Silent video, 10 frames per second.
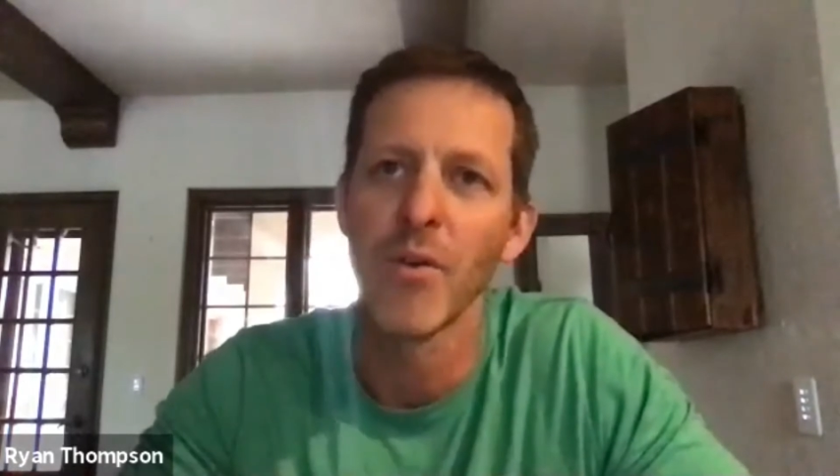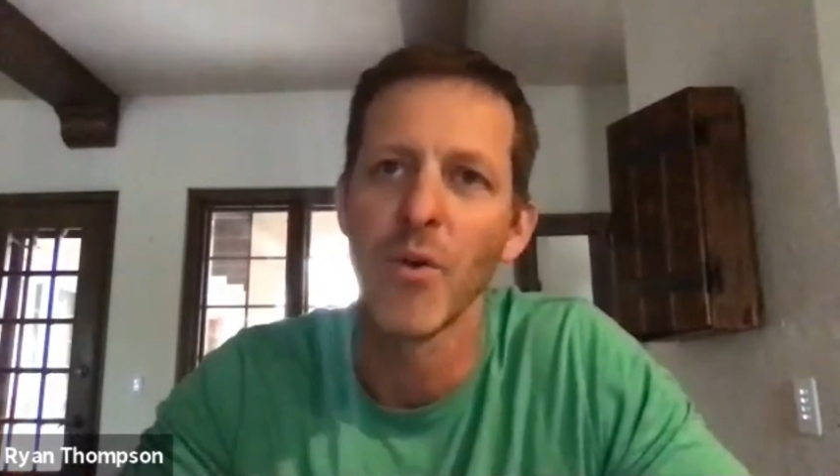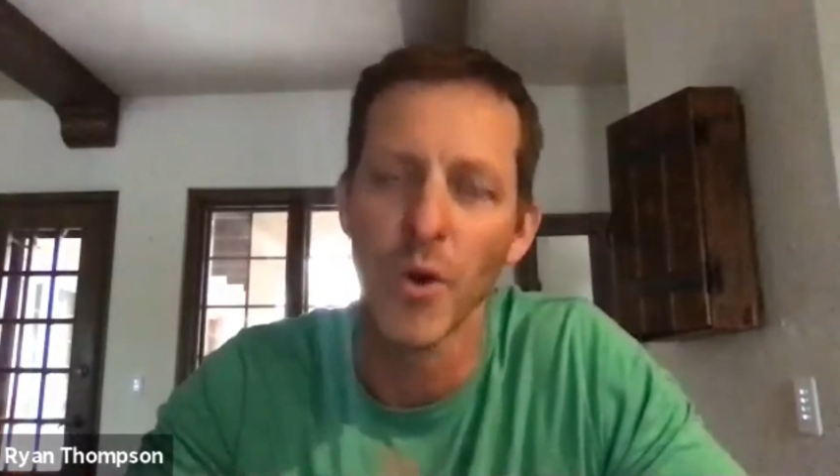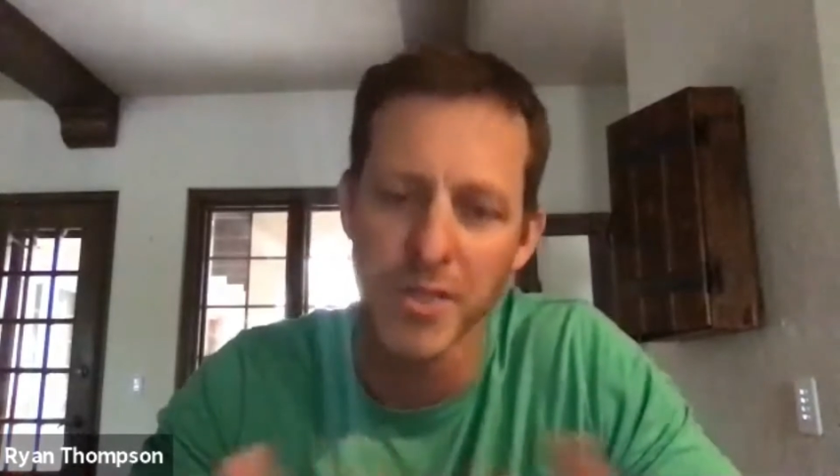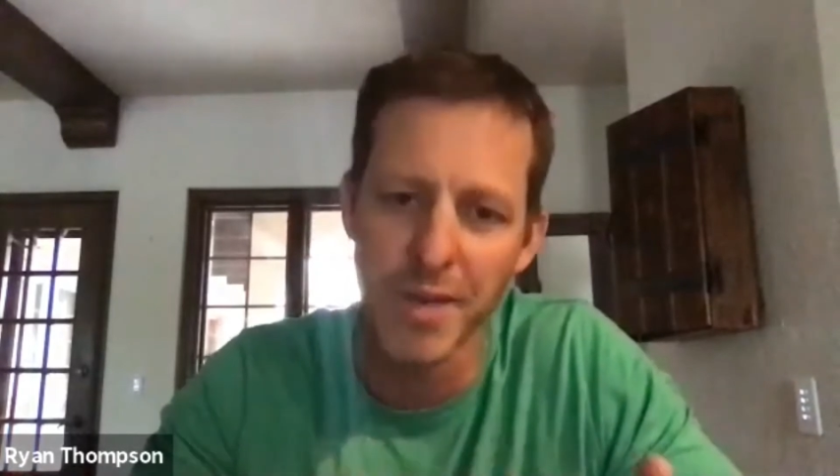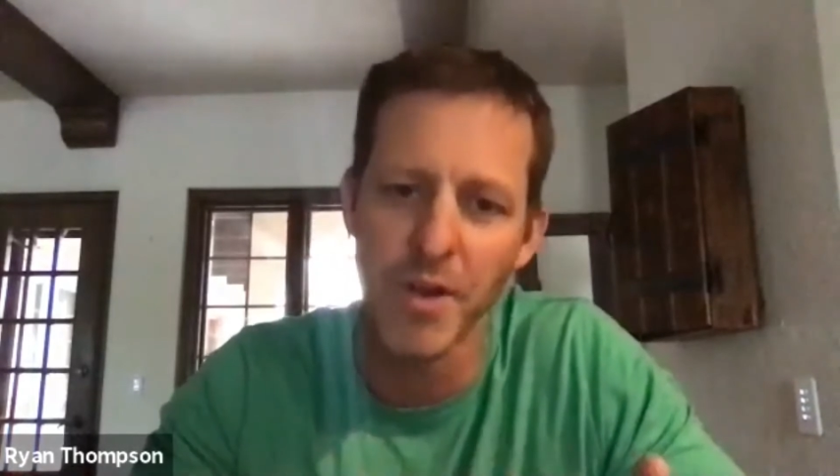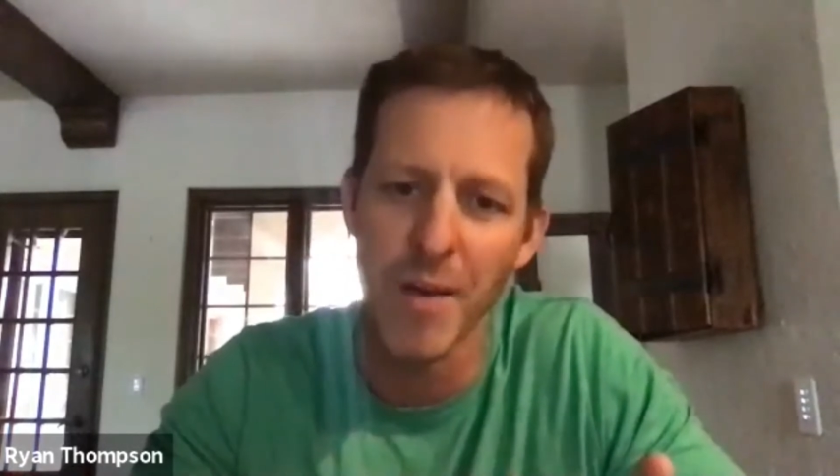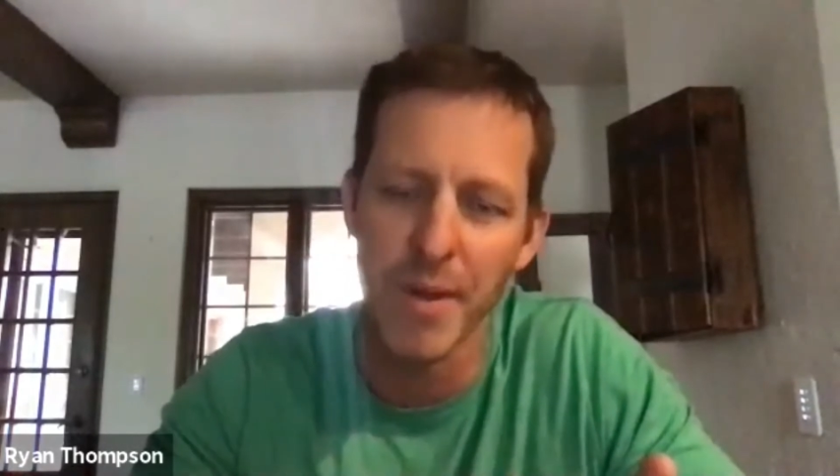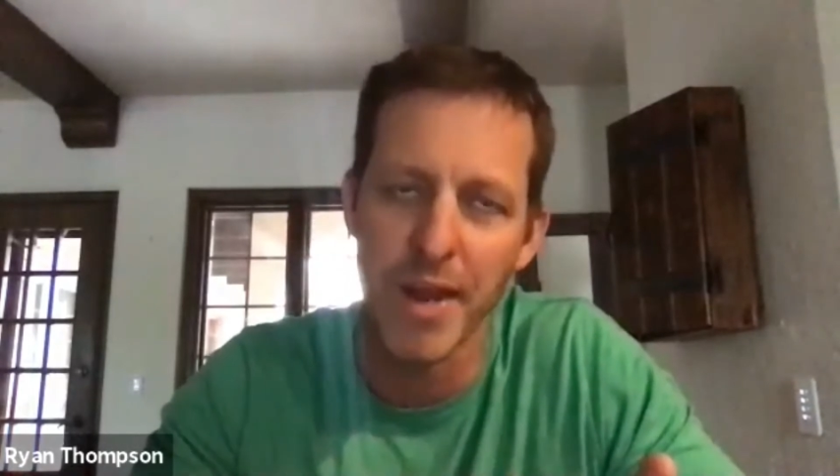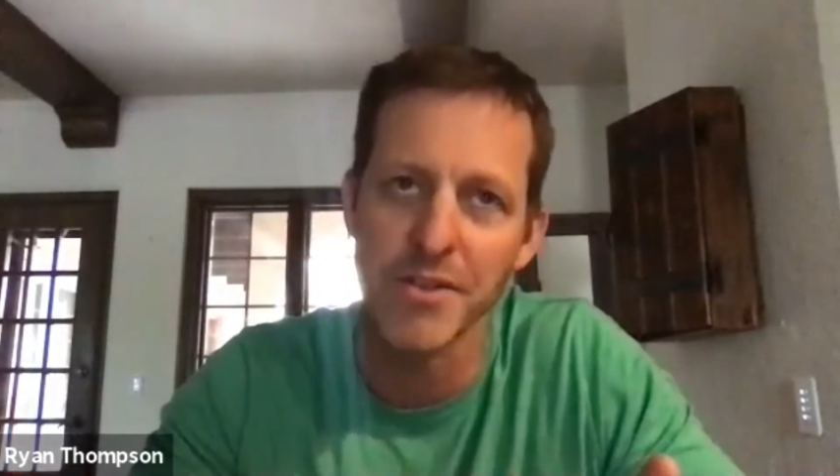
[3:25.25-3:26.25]
or some
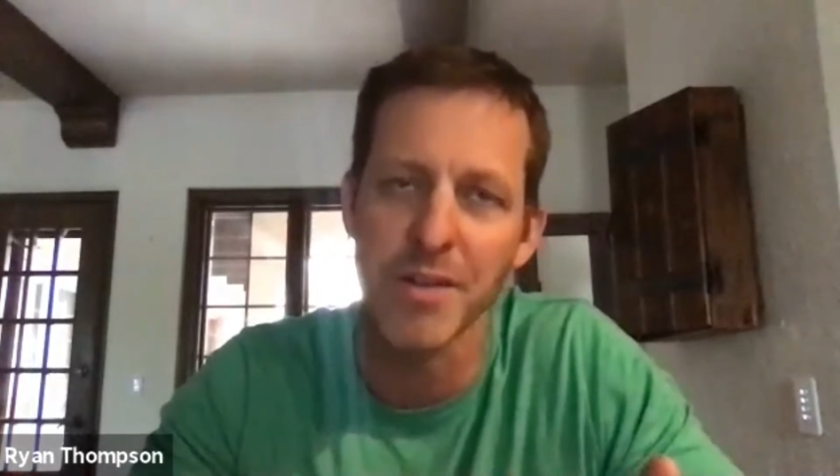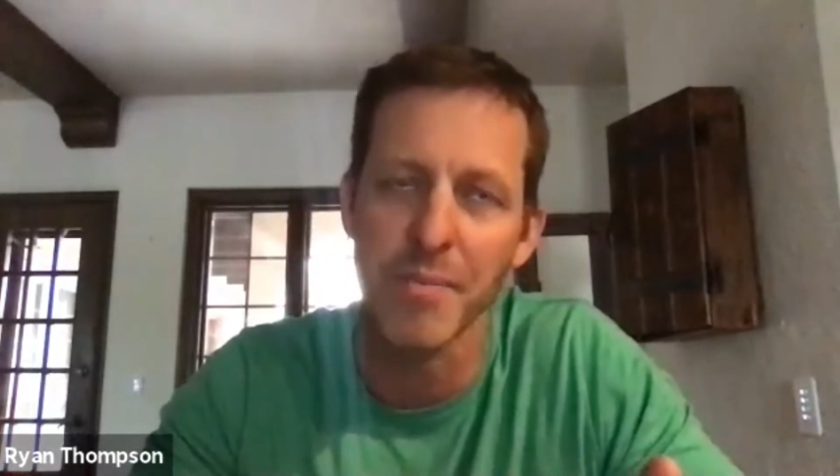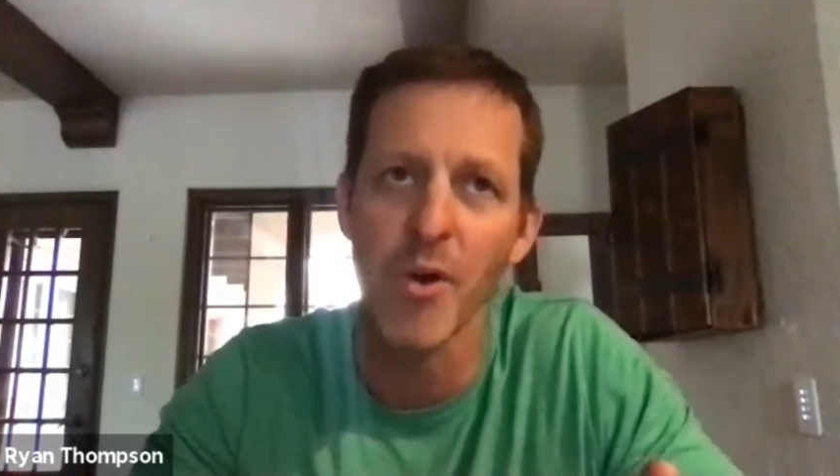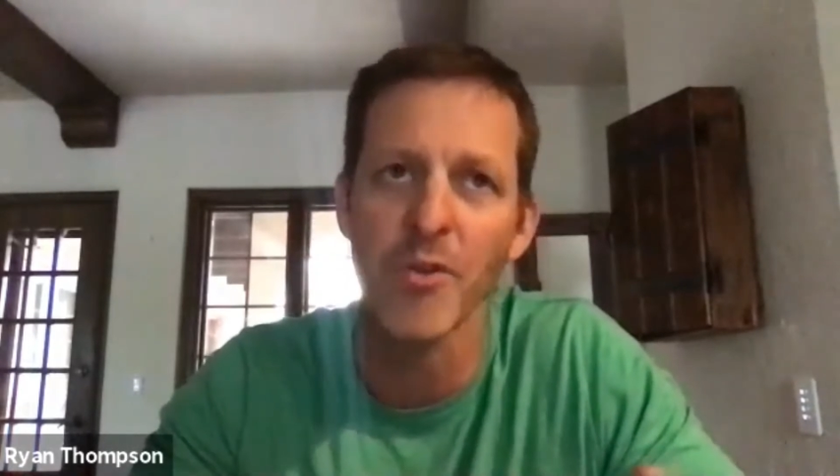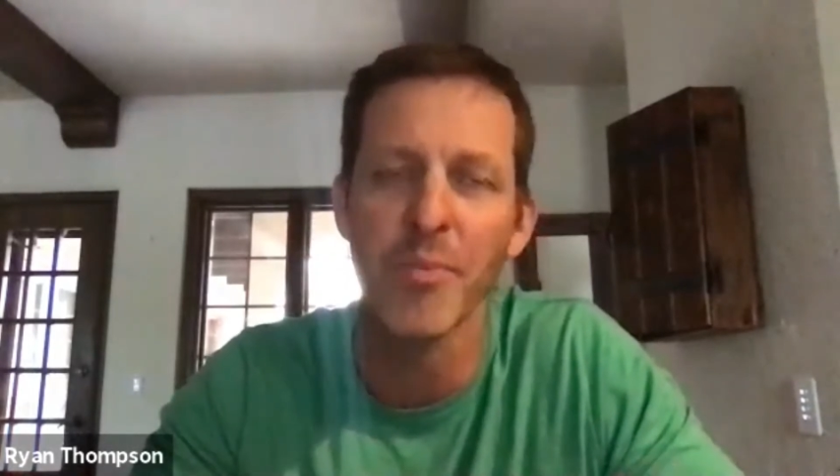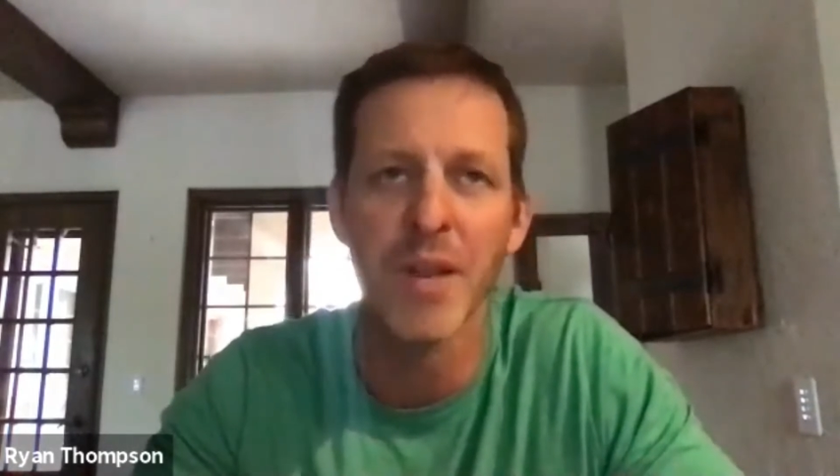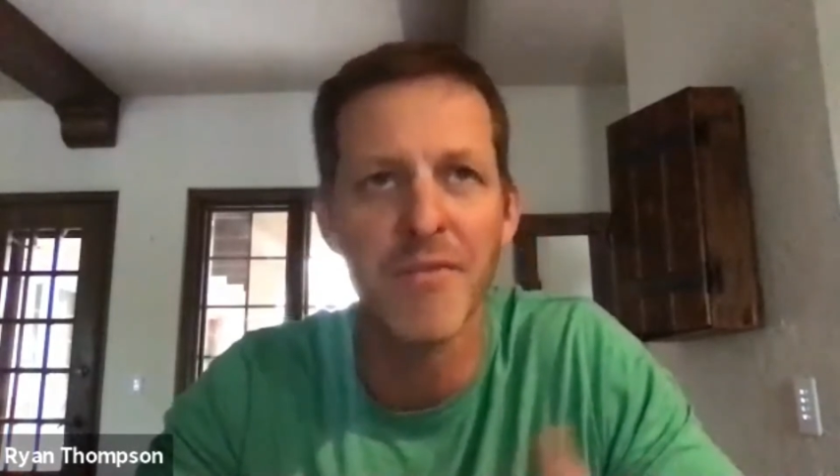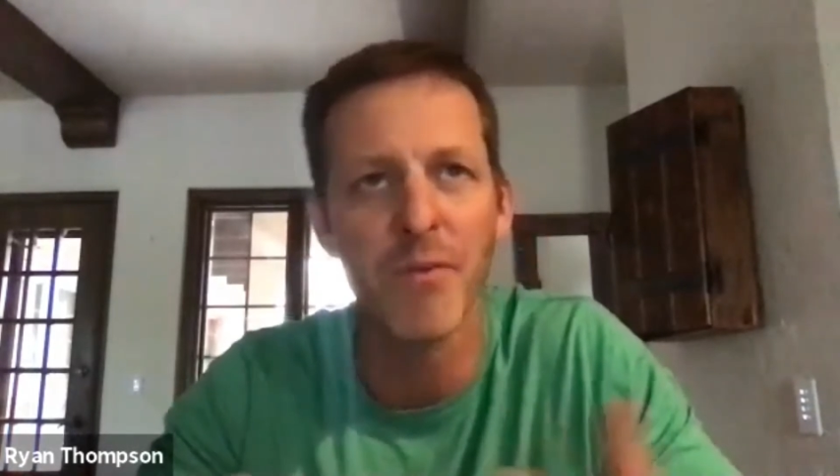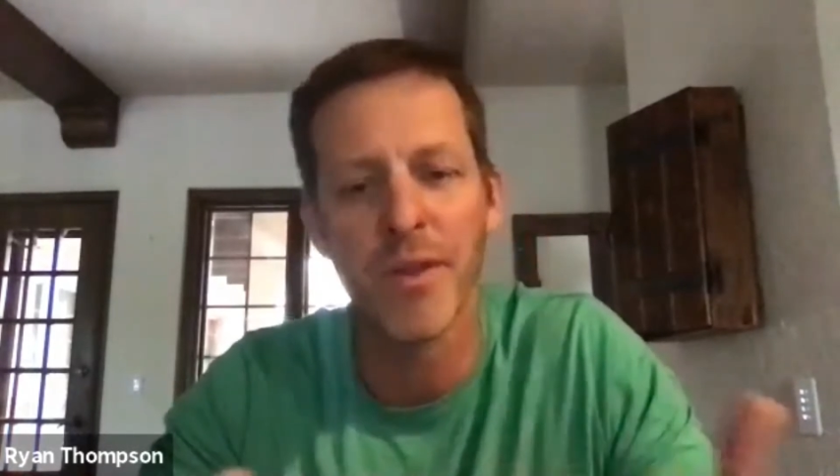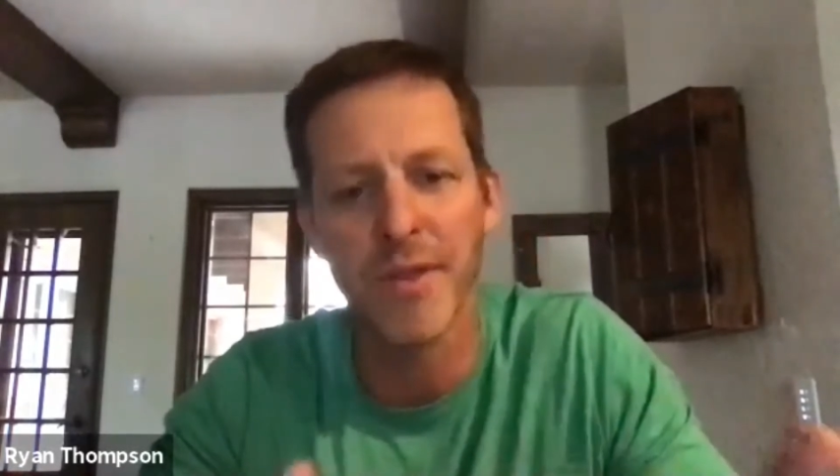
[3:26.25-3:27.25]
combination of both. But
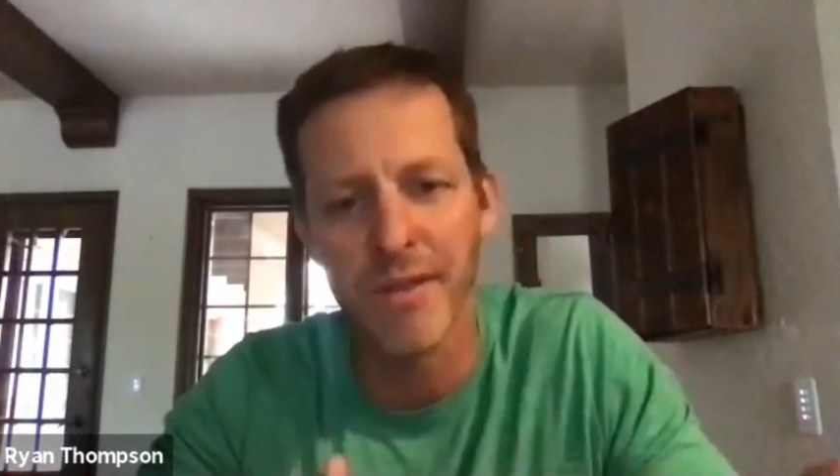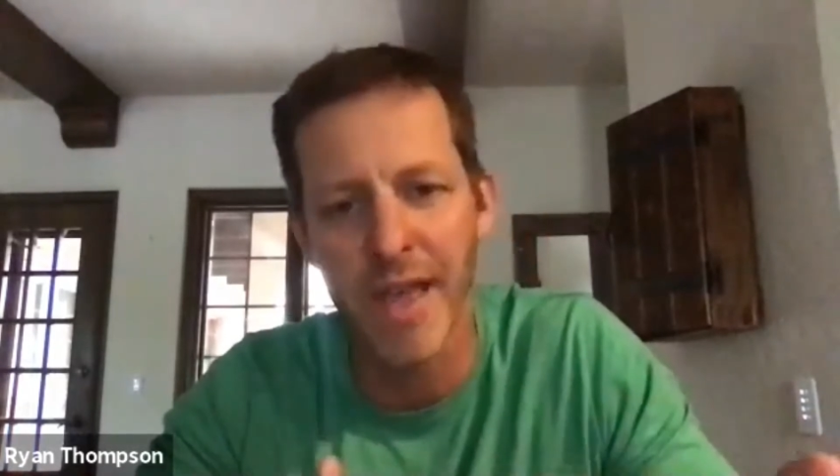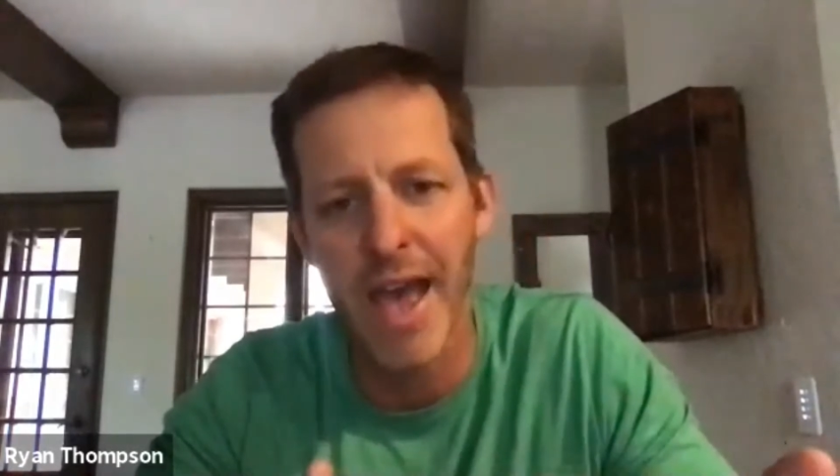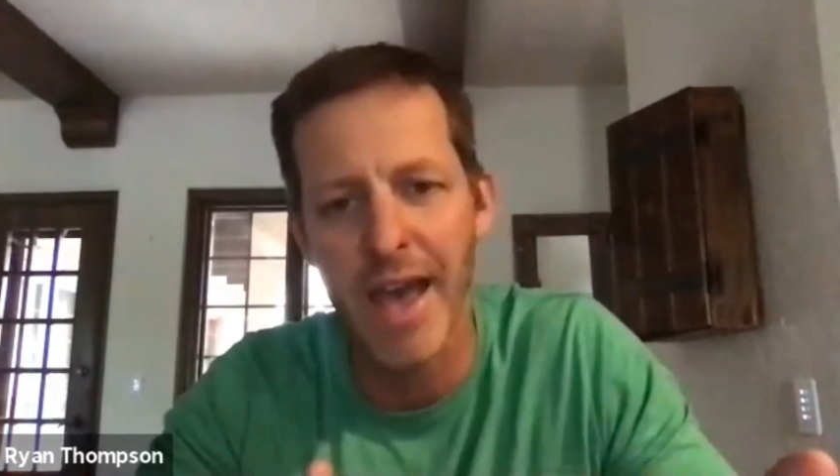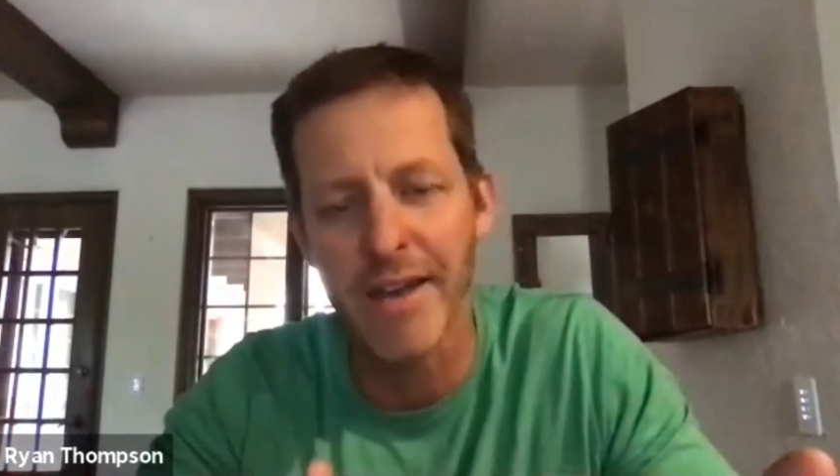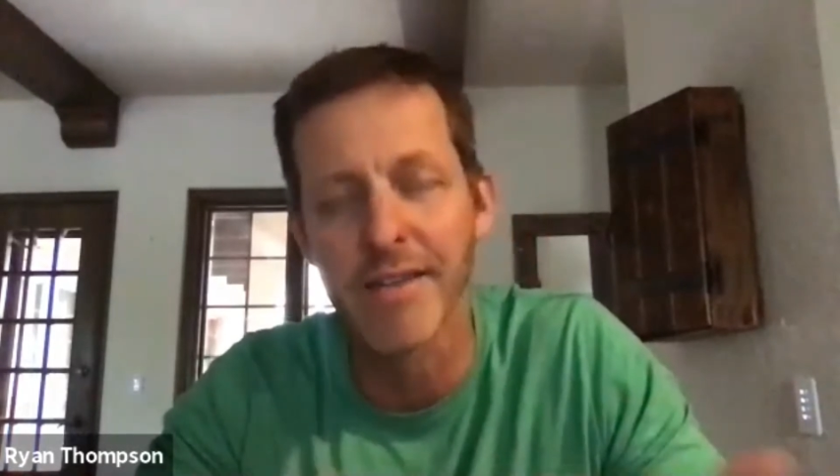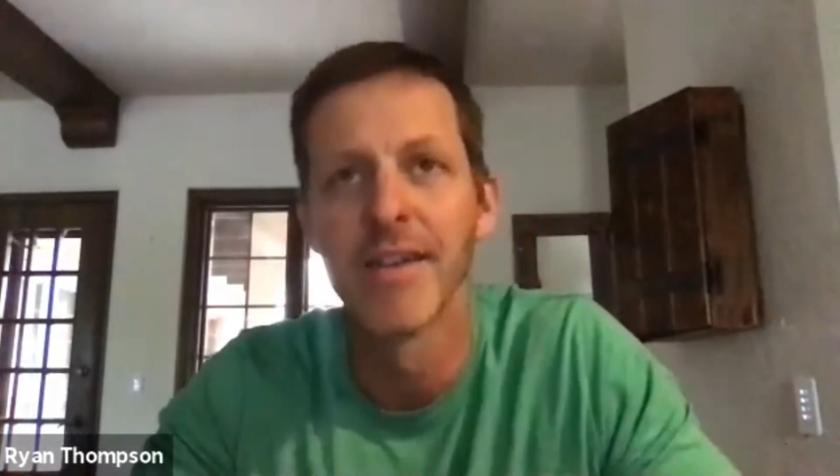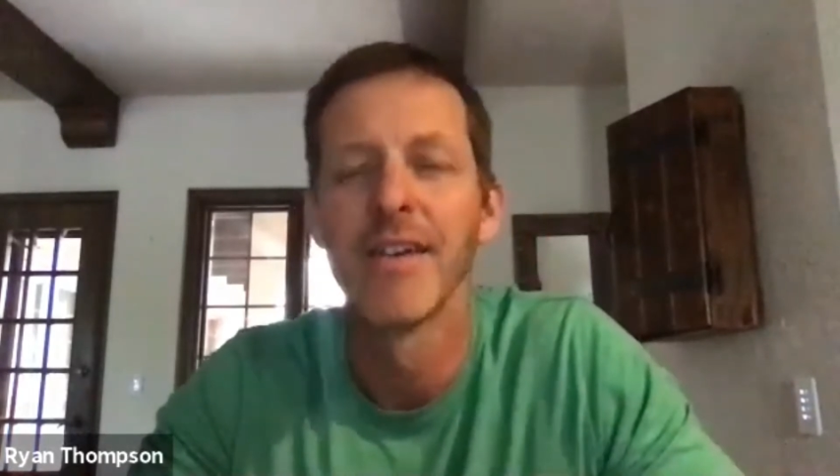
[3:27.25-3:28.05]
even within that,